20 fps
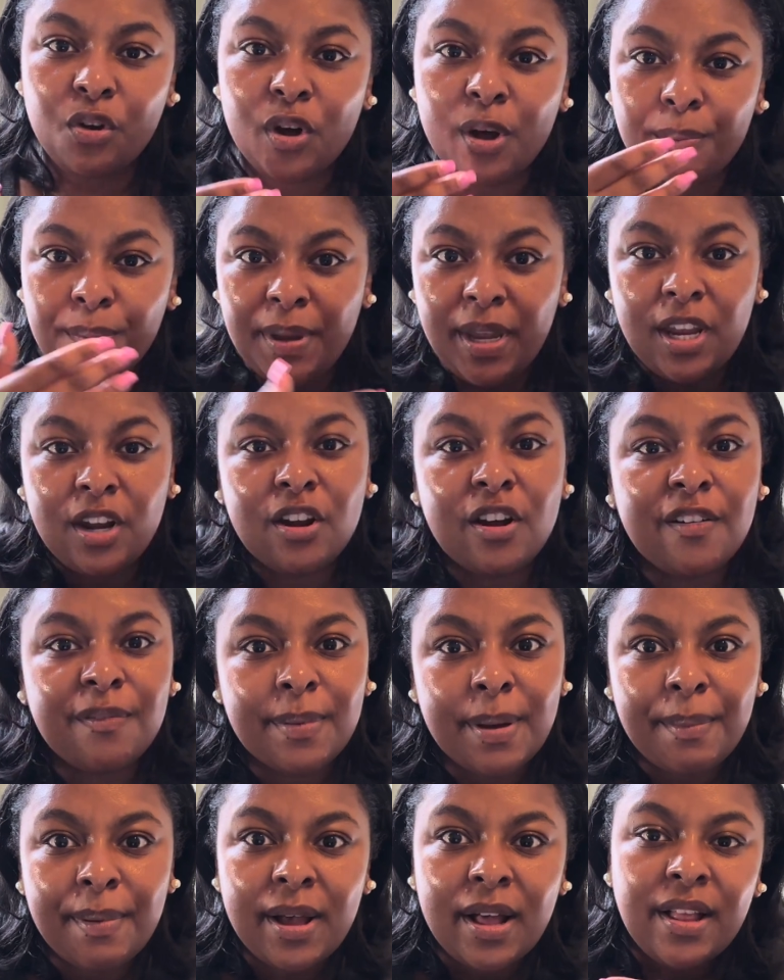I'm paying off
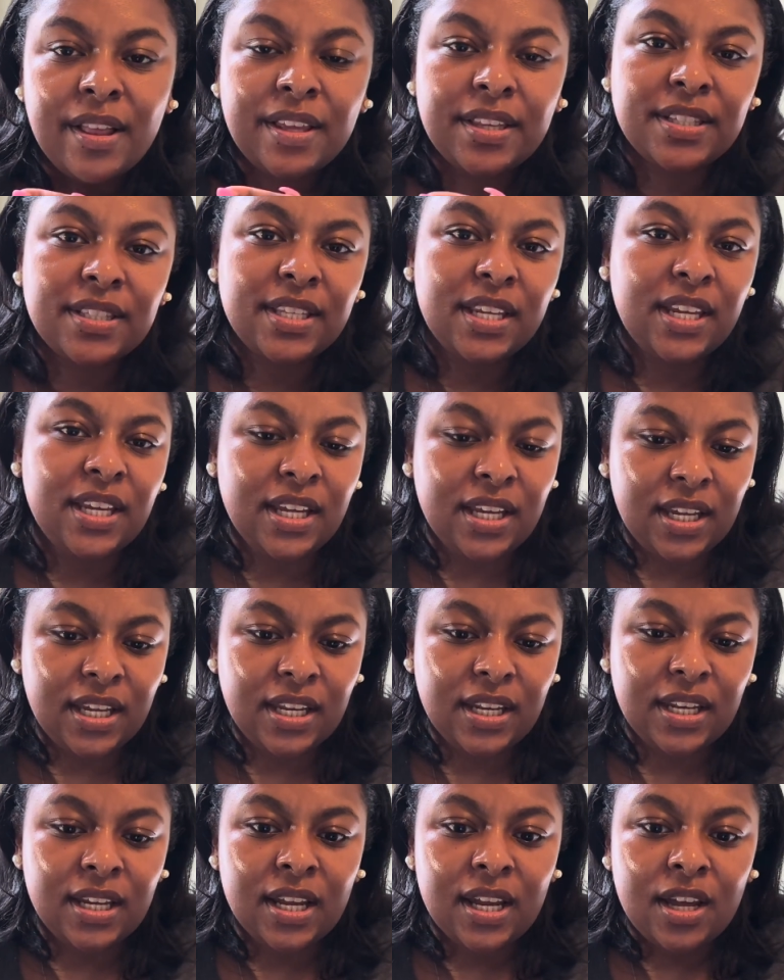my balance,
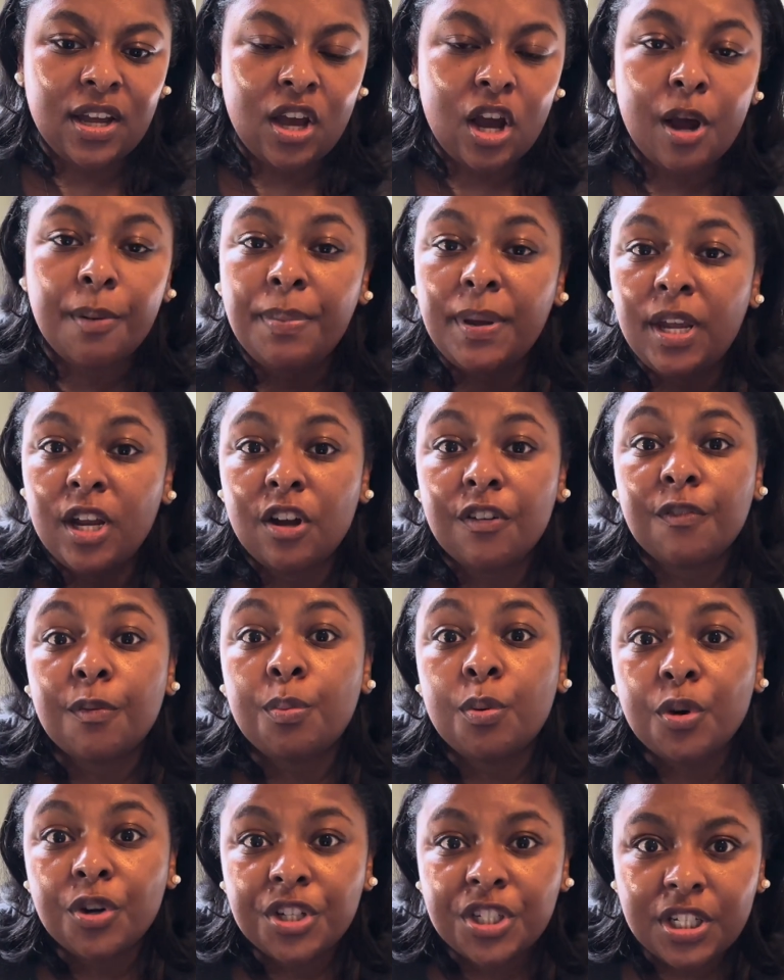and I'm paying off a
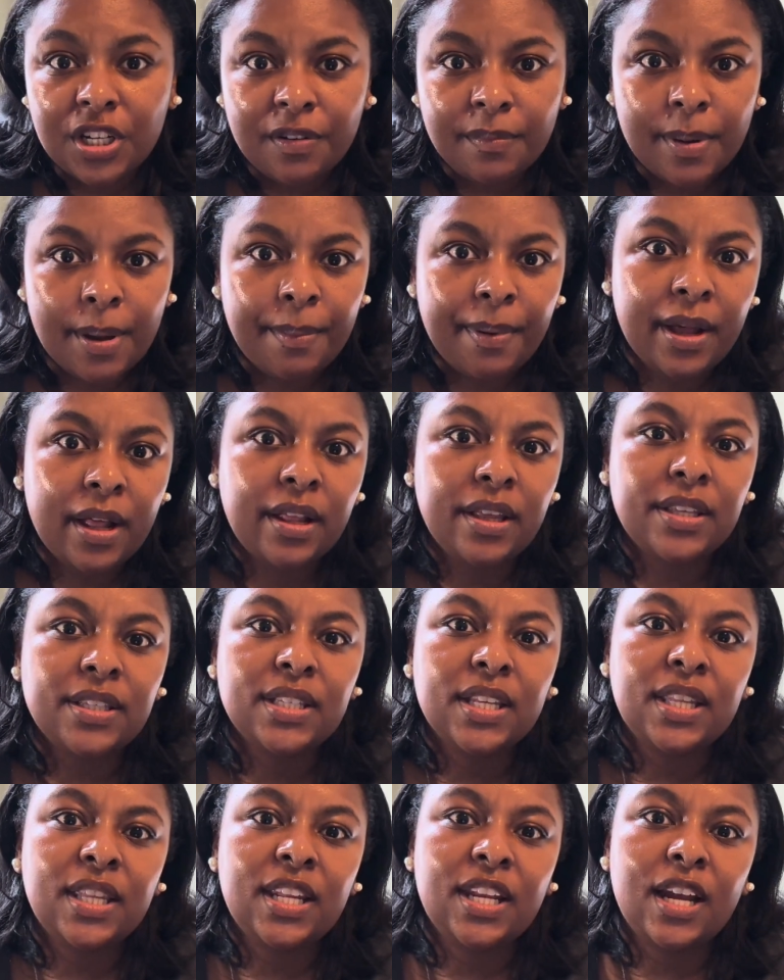portion of my balance,
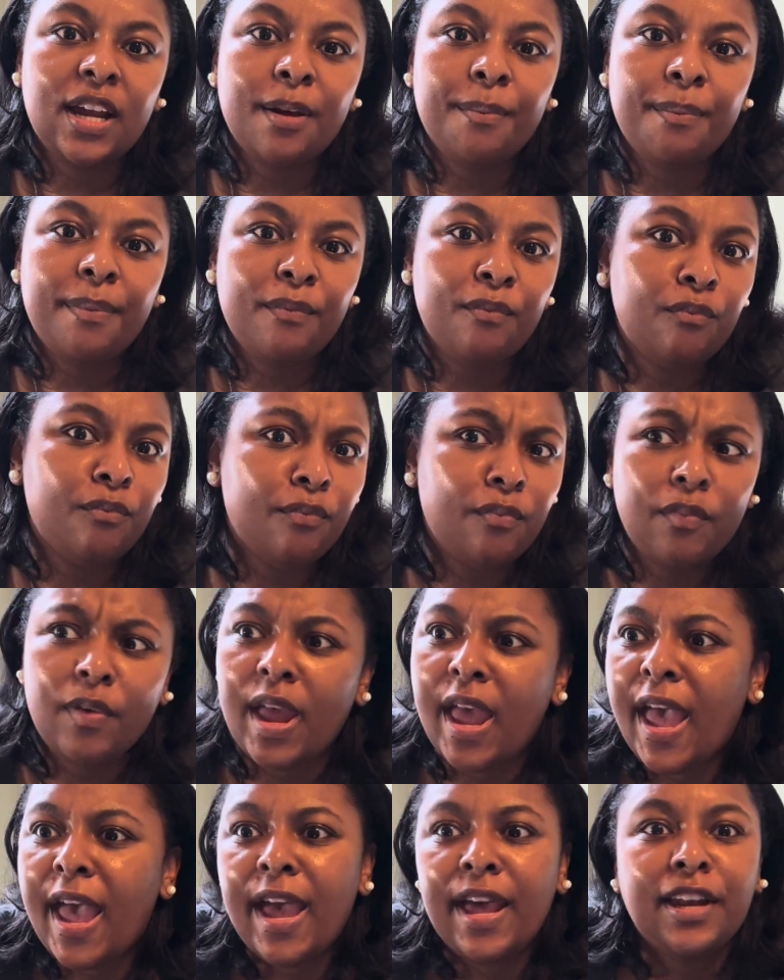and then I'm
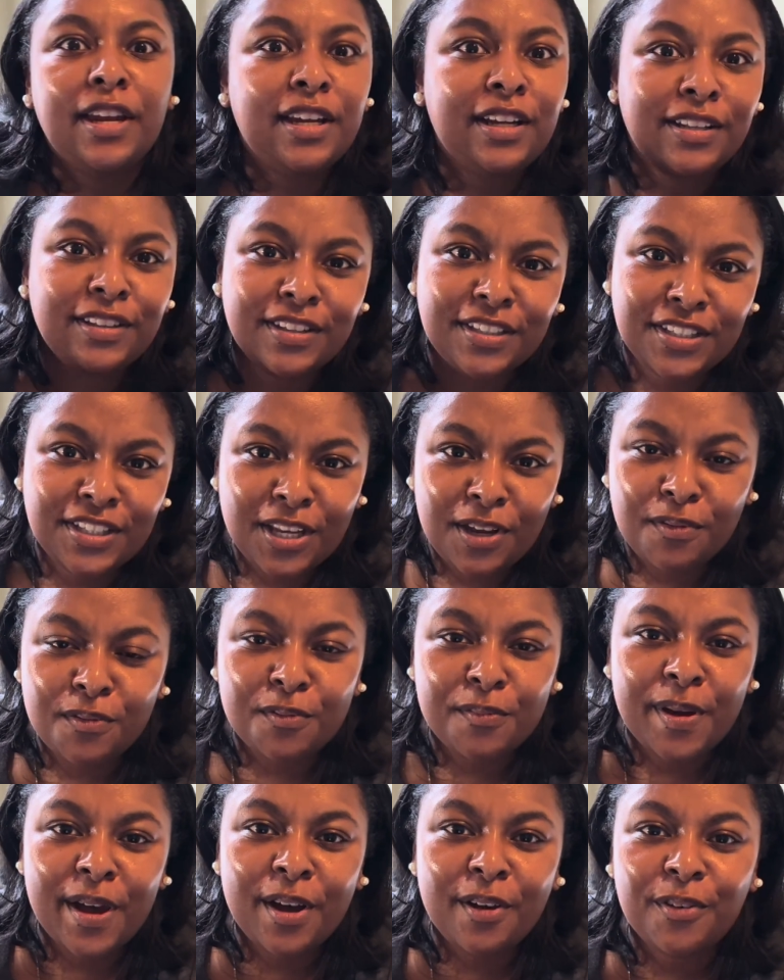adding the same
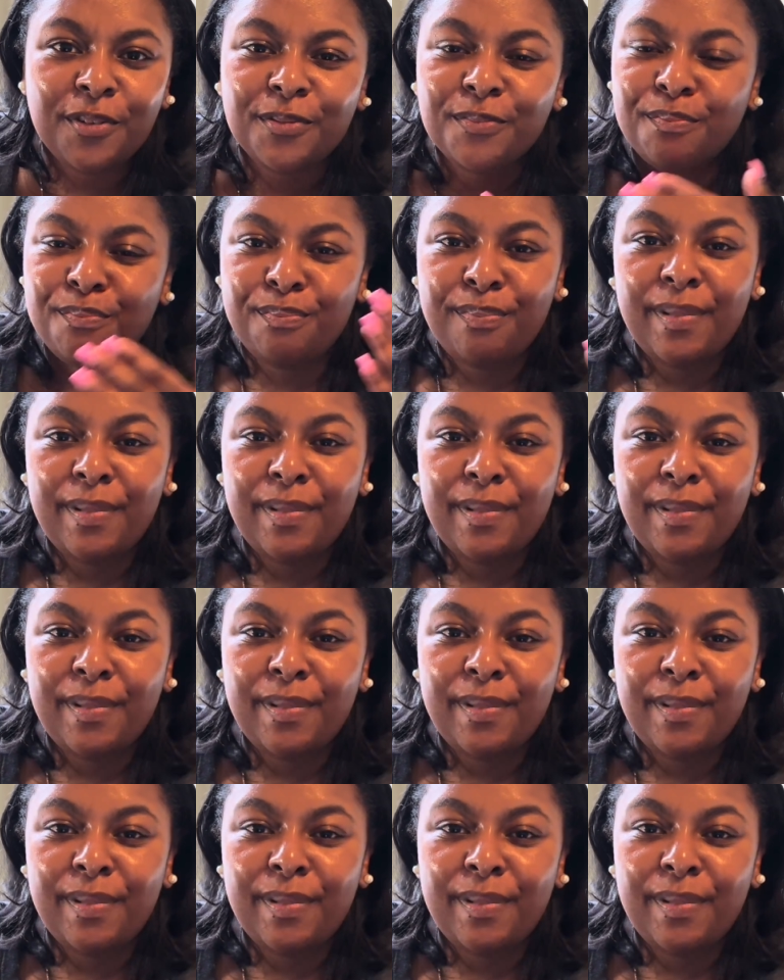amount